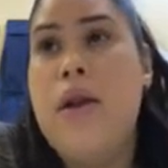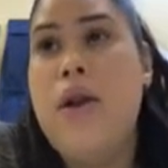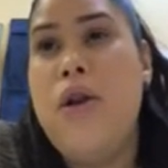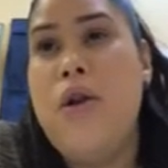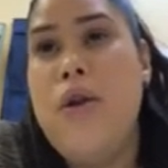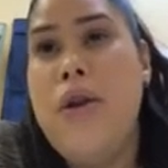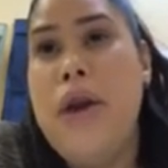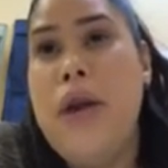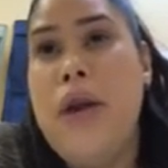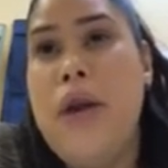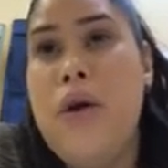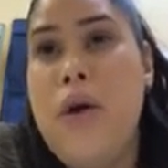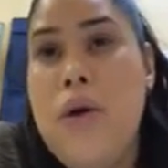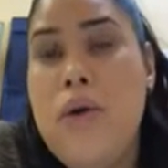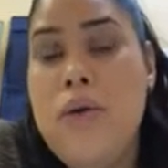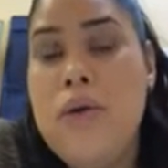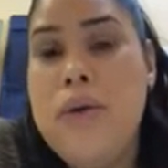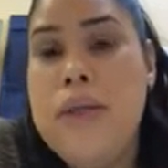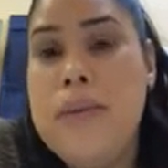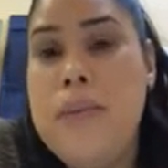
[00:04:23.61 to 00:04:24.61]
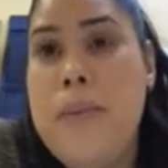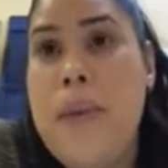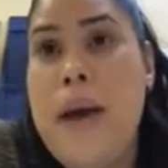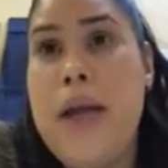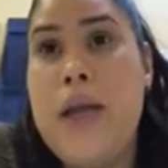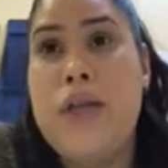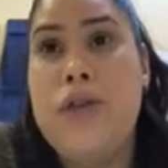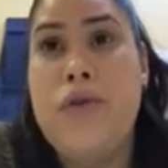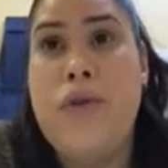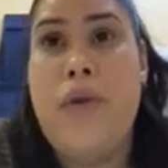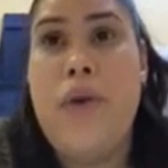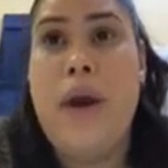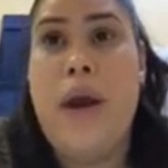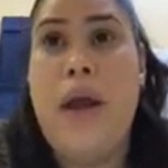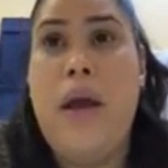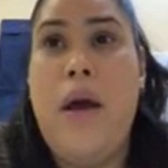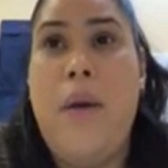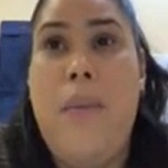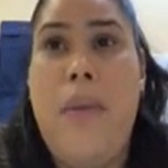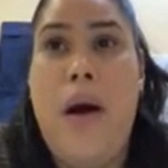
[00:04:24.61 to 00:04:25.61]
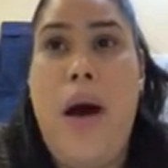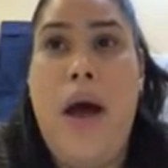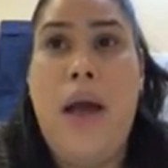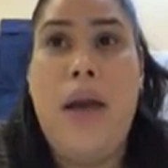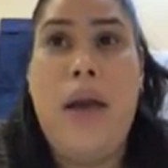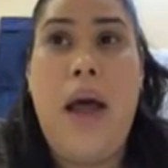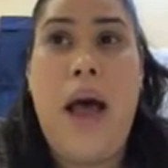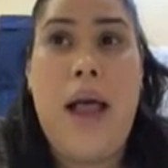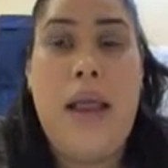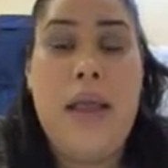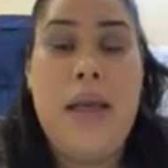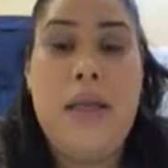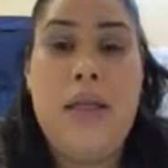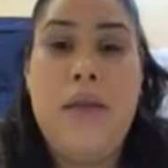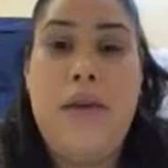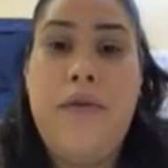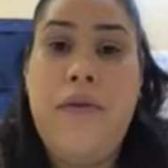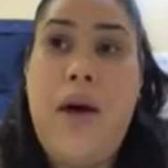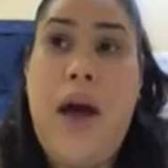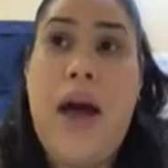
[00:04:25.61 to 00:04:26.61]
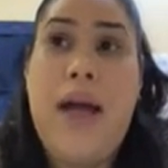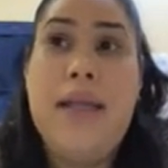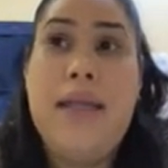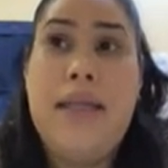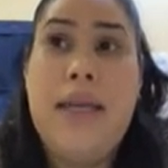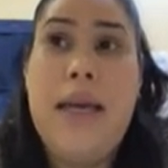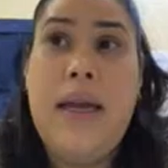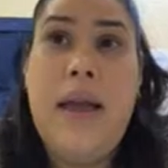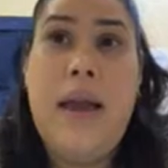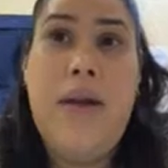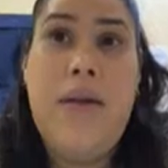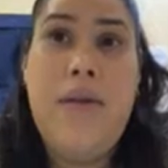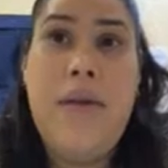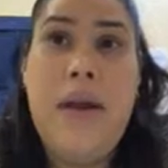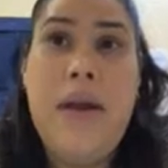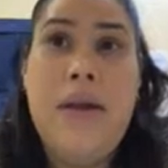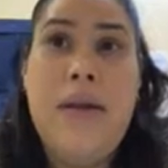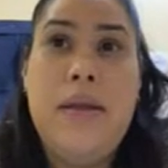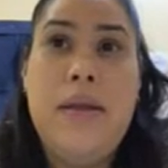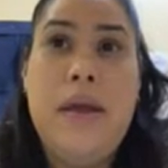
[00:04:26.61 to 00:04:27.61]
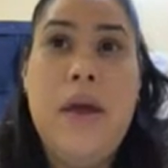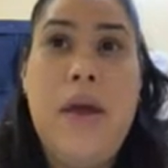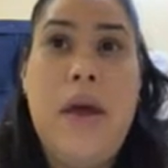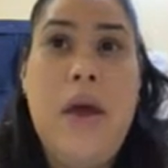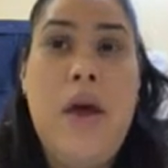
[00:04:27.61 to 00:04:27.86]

learning goals by drawing upon knowledge of contact areas,